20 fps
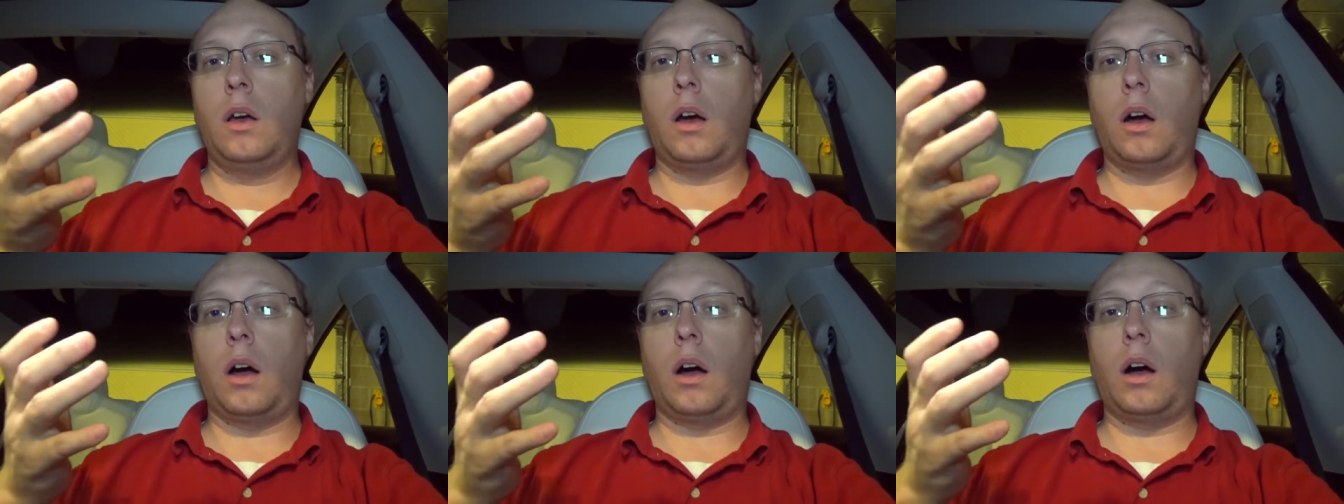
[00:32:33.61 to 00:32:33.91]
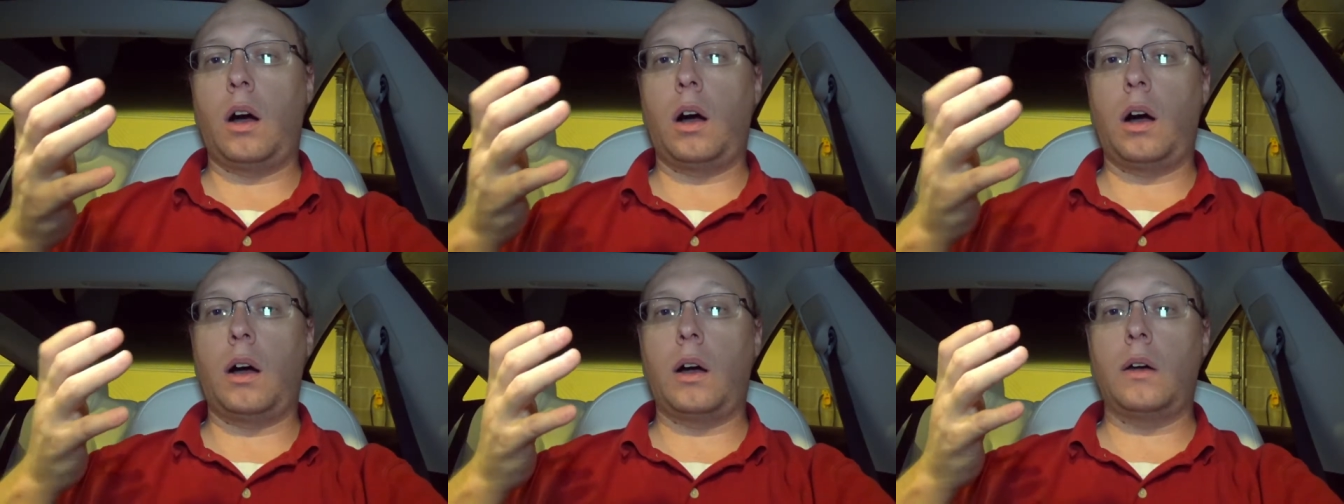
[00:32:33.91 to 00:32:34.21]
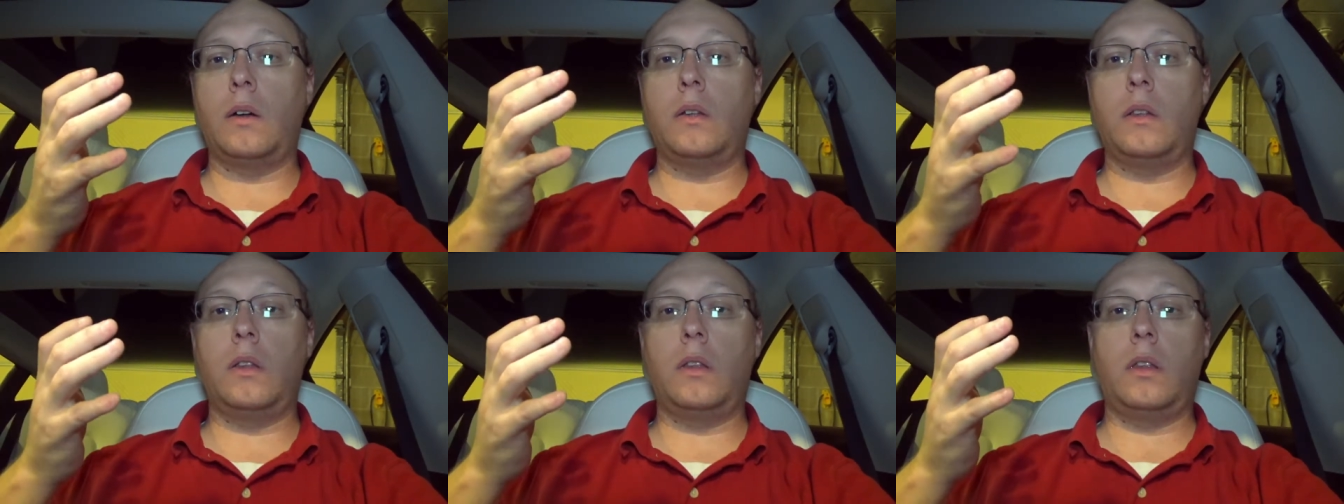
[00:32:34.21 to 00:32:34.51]

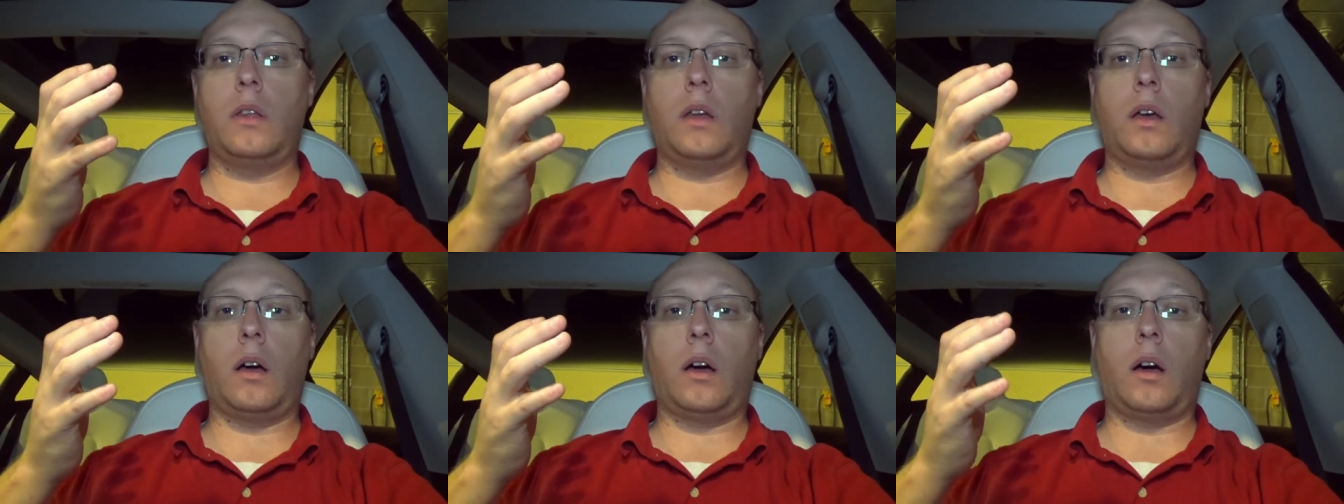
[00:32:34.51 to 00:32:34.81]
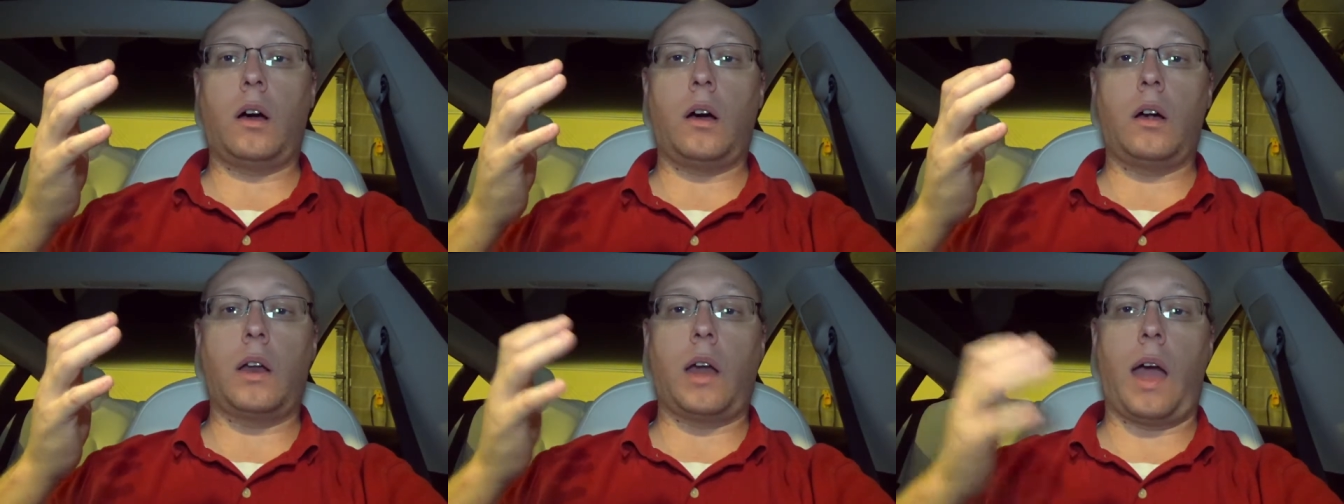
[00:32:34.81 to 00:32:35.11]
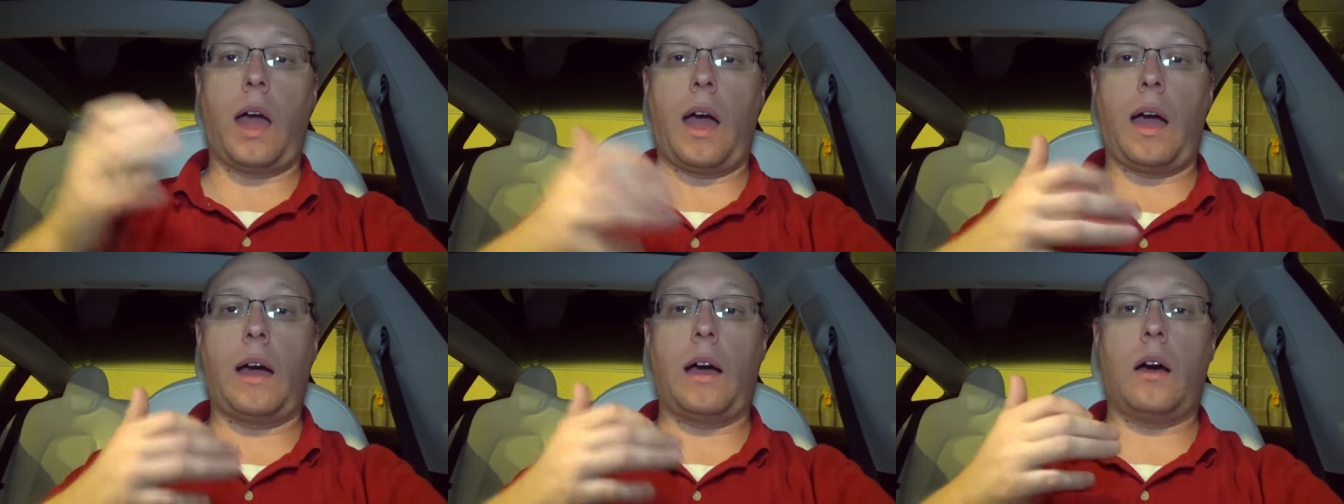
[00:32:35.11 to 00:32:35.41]
on
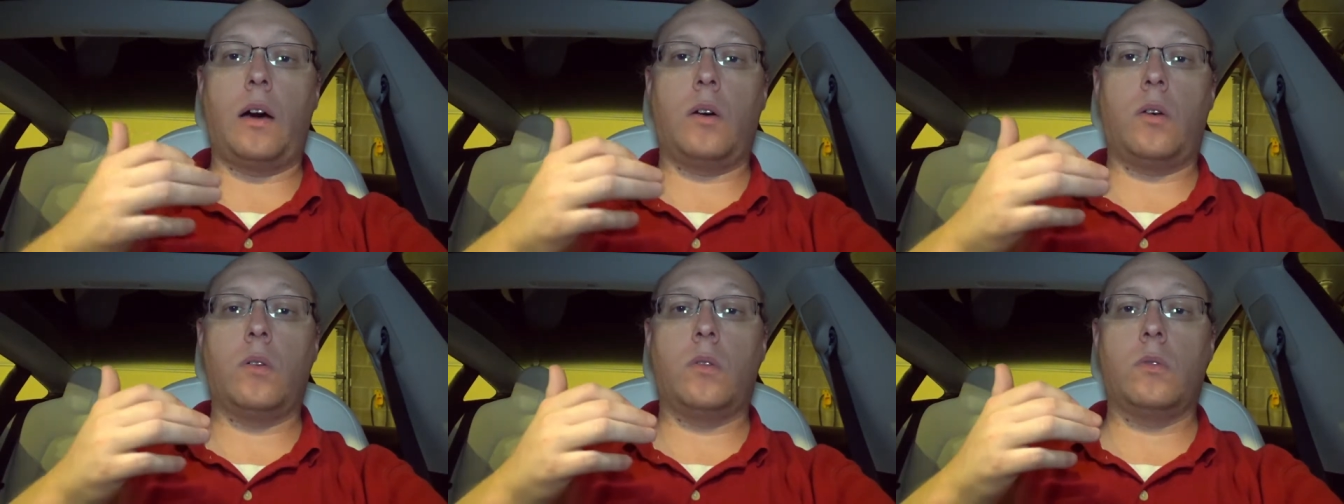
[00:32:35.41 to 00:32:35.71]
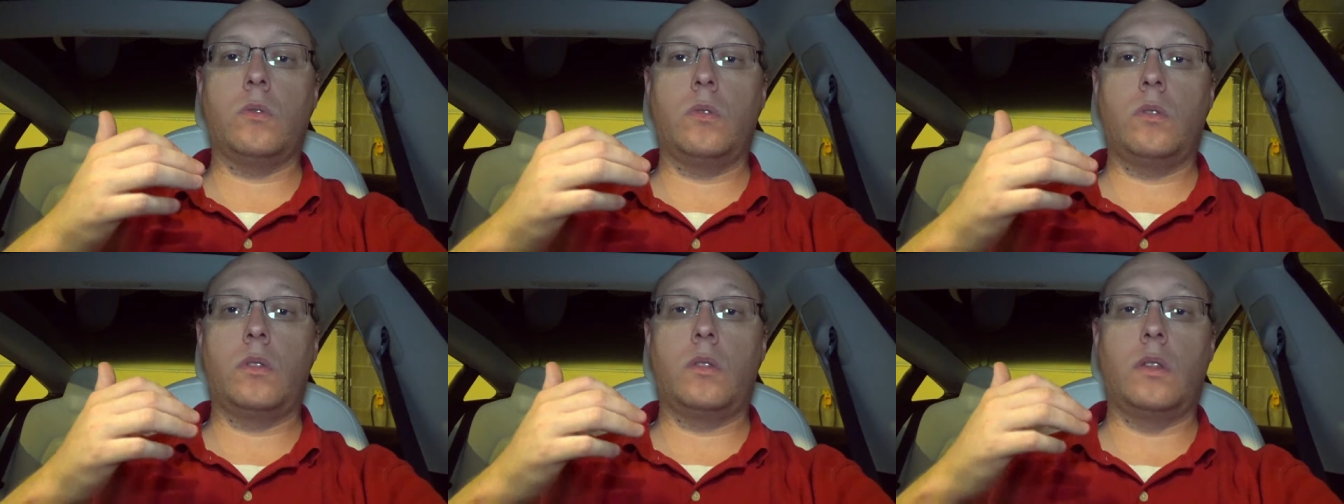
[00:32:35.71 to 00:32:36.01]
how